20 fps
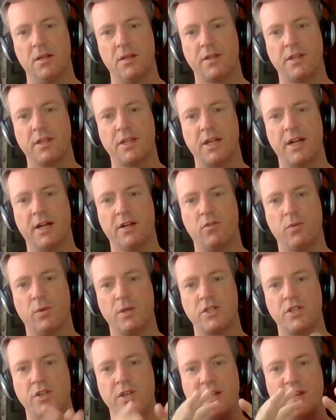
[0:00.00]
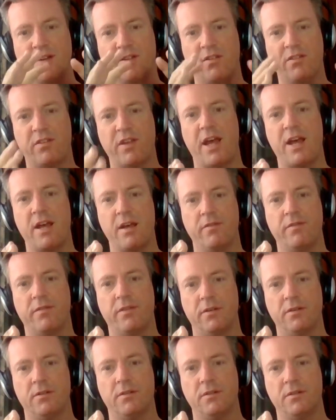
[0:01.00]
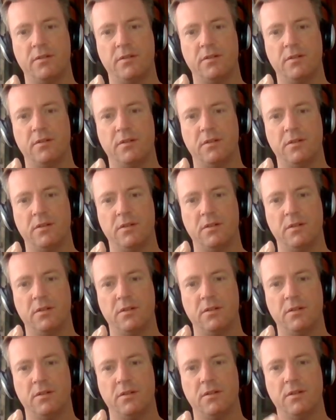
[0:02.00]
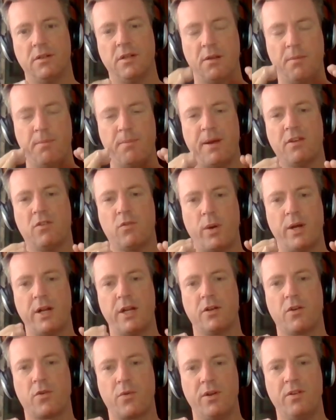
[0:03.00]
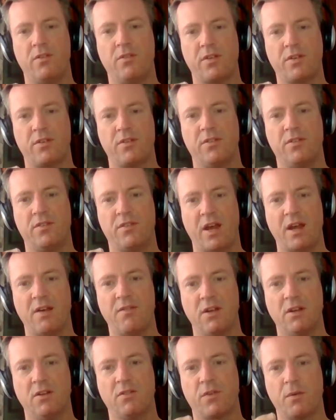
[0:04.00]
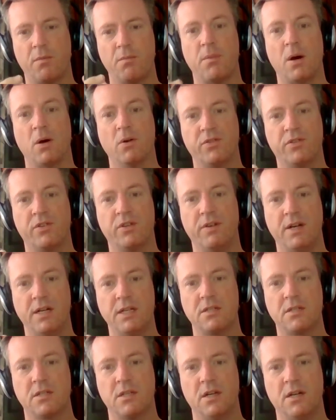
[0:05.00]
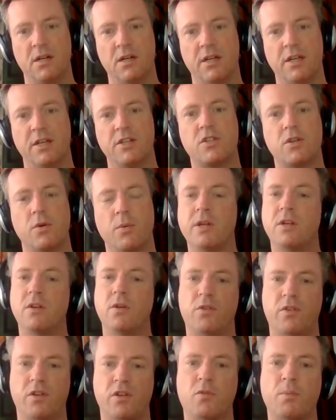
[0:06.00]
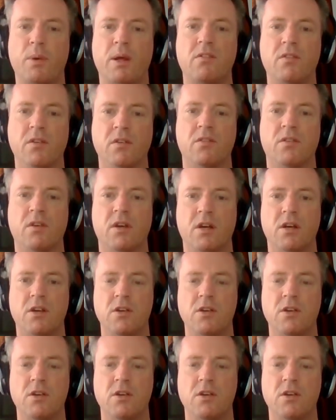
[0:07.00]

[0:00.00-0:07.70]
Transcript: Then the next one is you need to save. And the best way to increase savings for most of us is to reduce expenses.